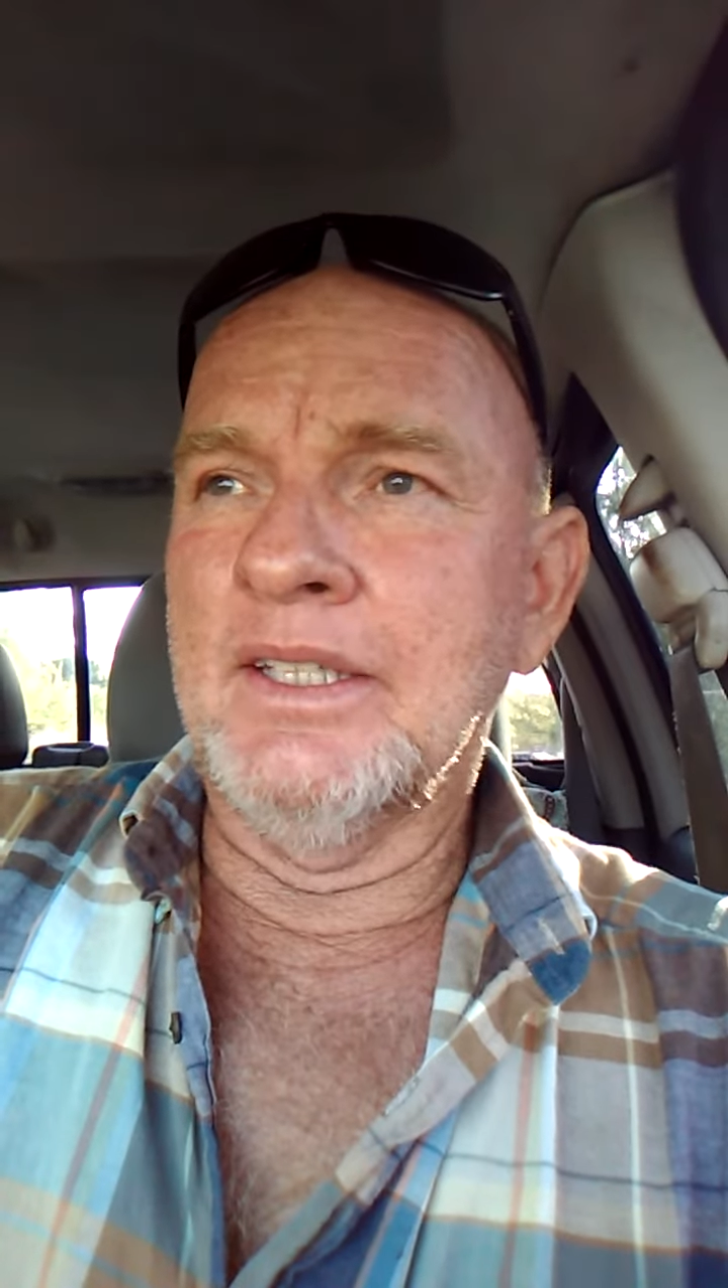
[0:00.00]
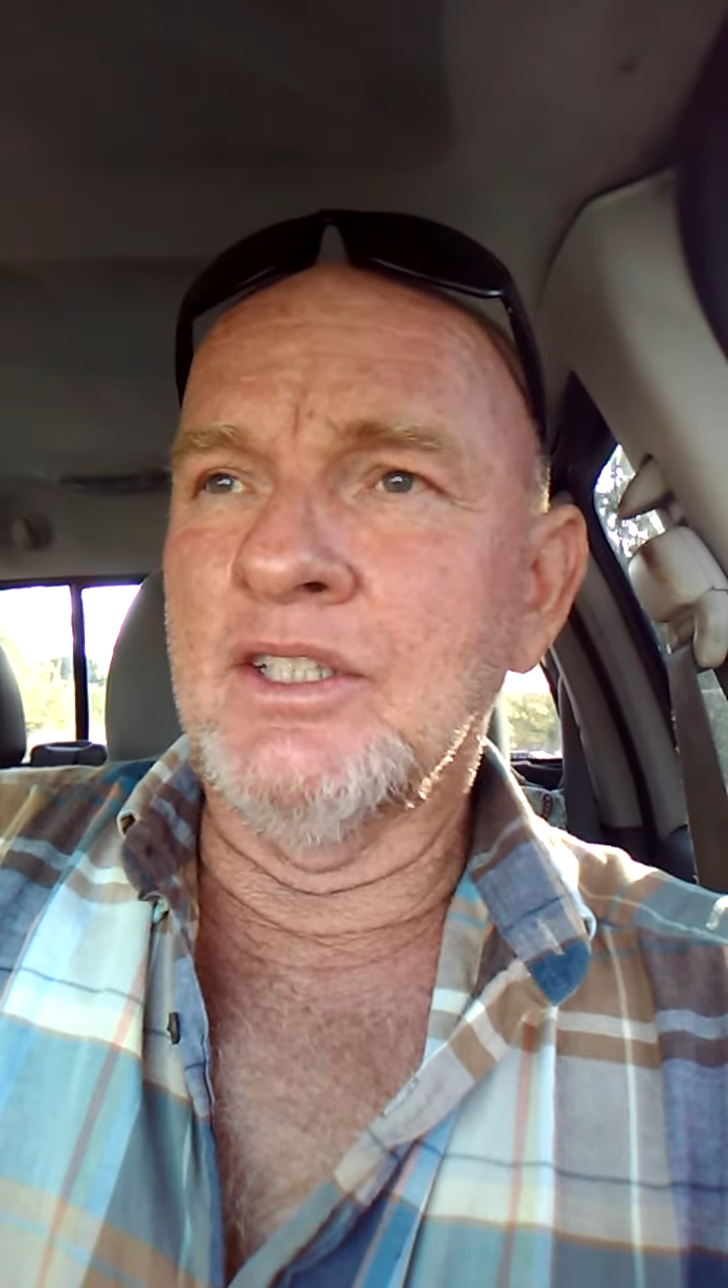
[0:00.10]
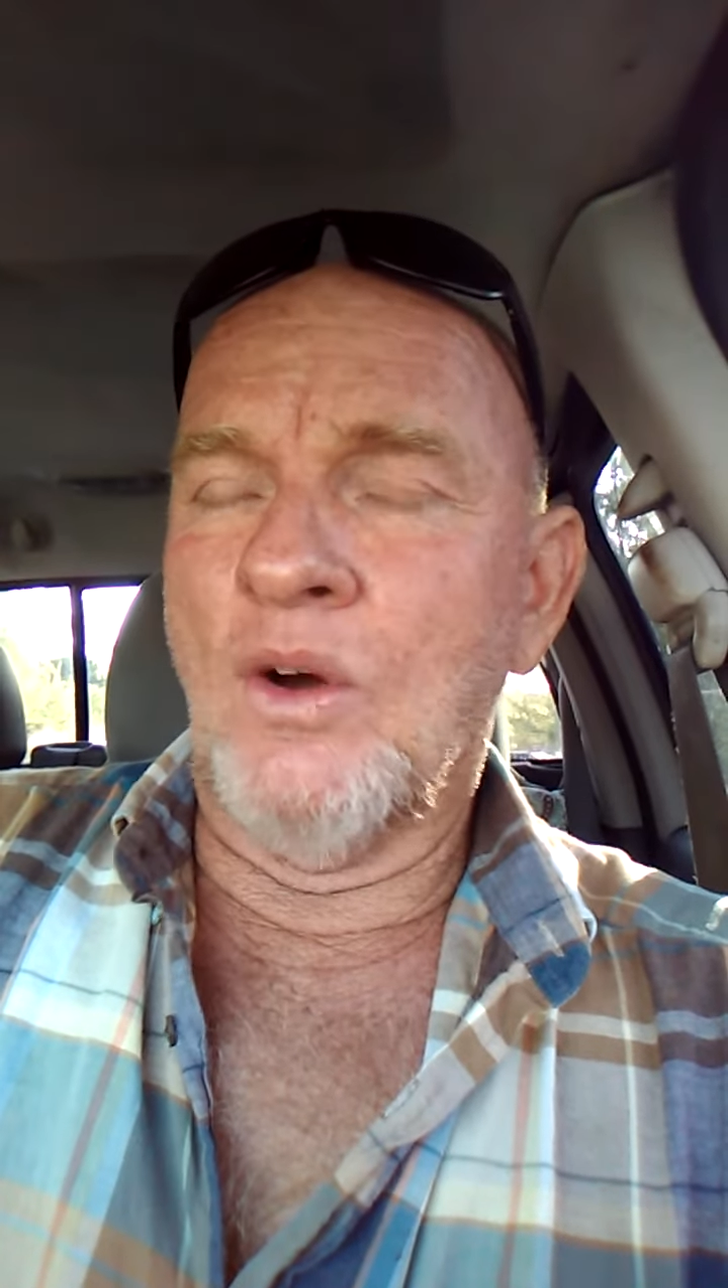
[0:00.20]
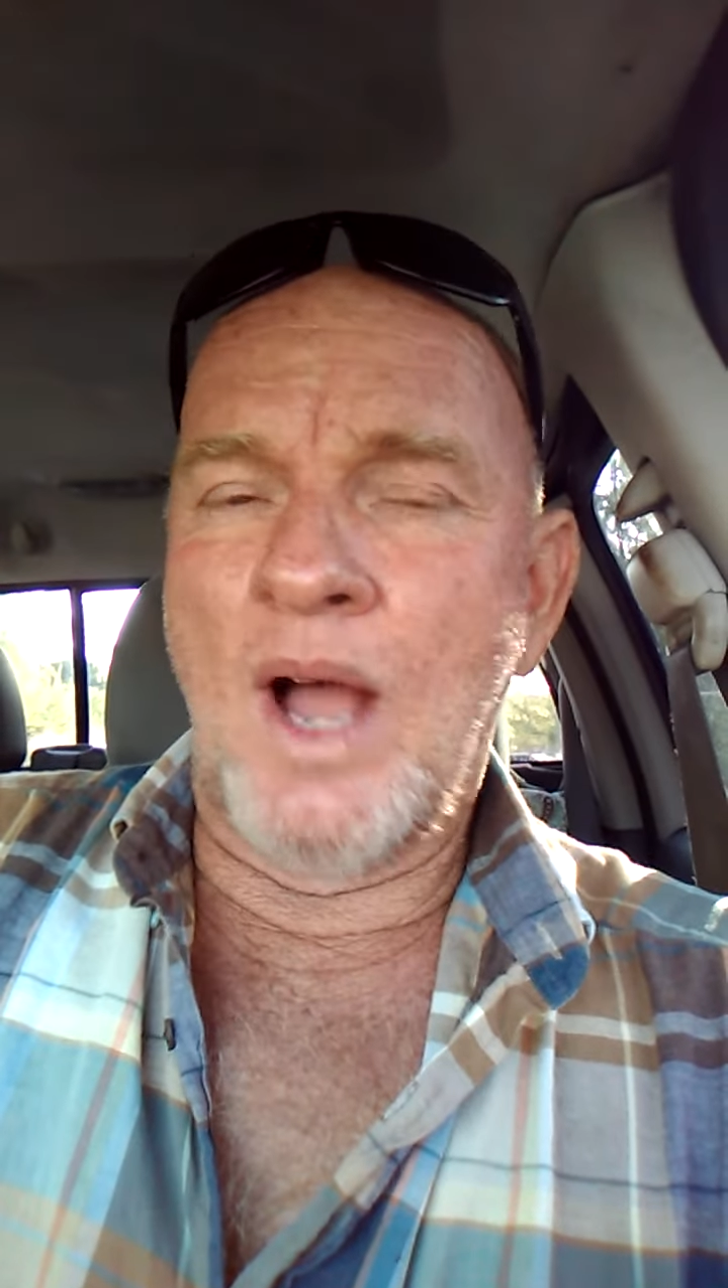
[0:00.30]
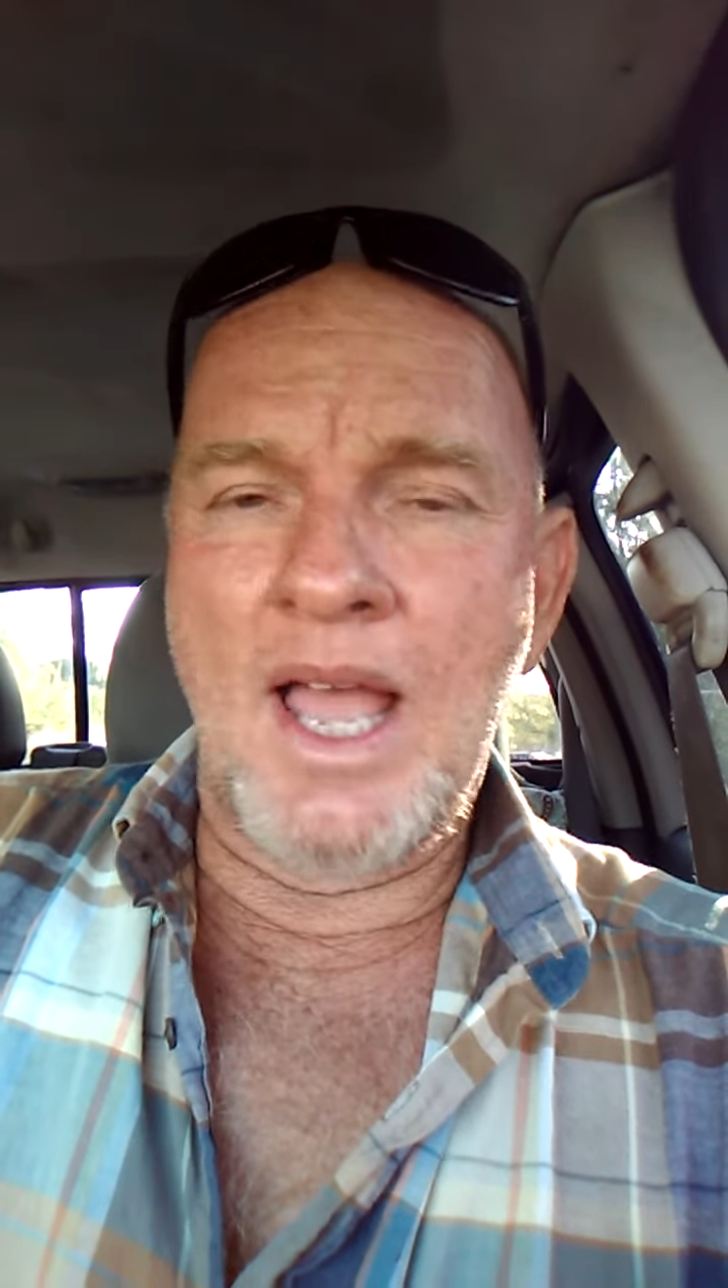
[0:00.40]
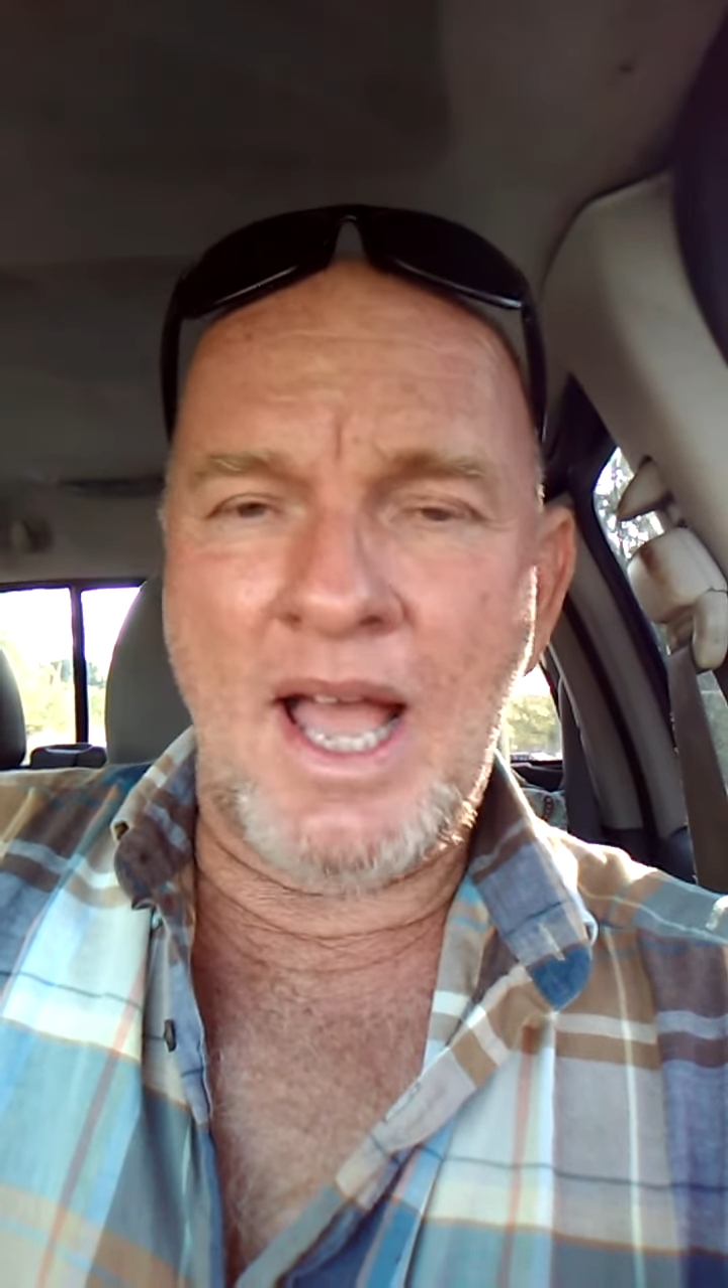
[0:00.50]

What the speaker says: I